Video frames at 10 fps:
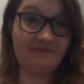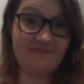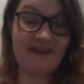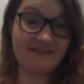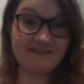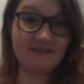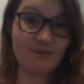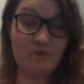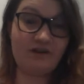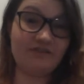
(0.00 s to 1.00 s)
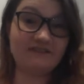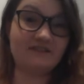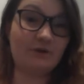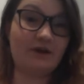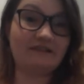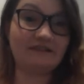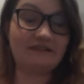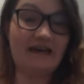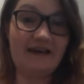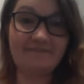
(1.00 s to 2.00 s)
that's the one that's your
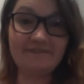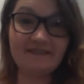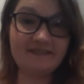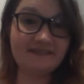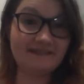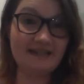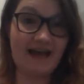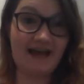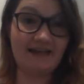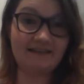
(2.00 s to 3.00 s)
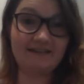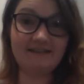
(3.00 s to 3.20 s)
left side.